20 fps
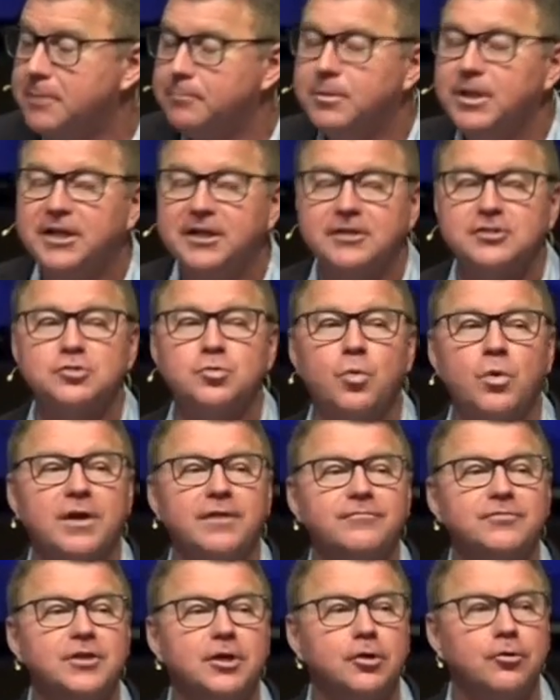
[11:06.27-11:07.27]
Because one
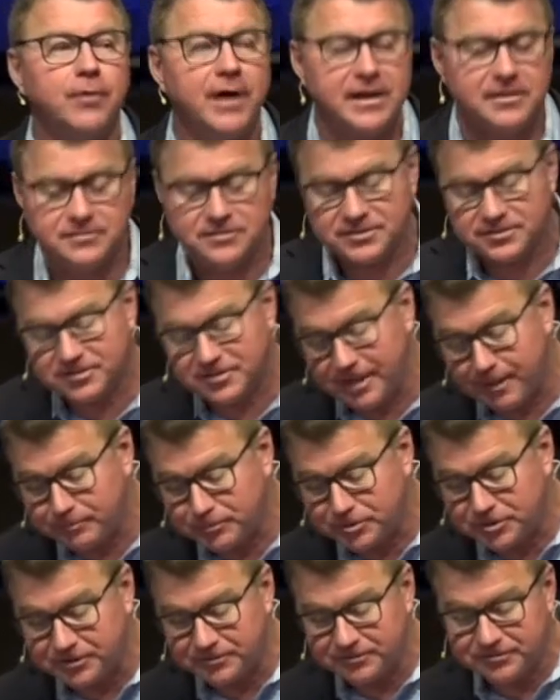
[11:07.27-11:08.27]
of the great
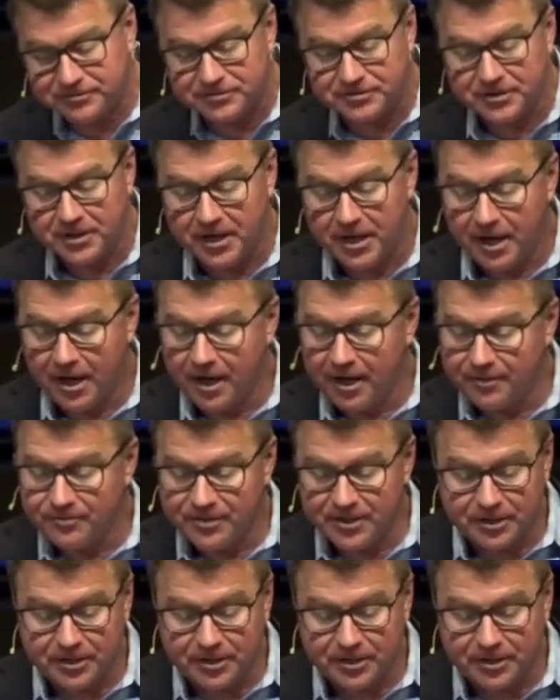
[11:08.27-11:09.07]
deceptions um,